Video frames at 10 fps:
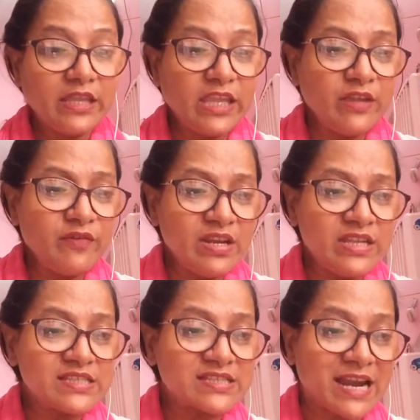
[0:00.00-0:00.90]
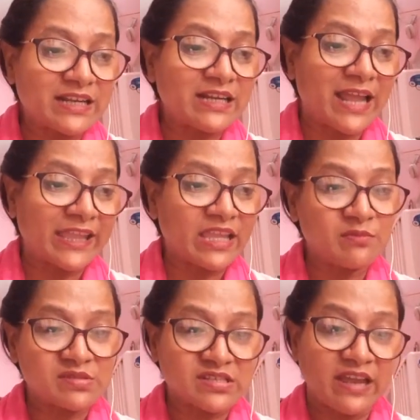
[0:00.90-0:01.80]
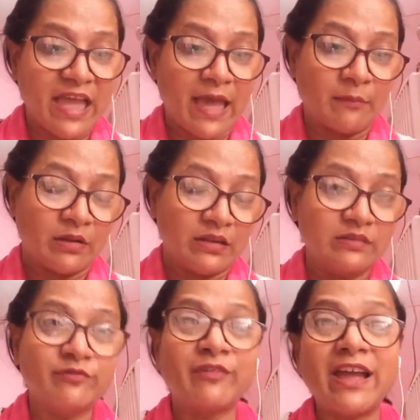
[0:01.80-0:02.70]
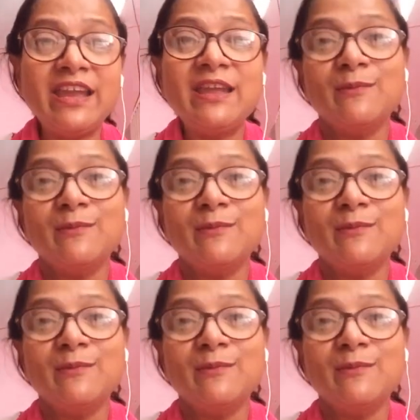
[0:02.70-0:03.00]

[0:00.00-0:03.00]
Even he started liking Mr. Hamill. Why?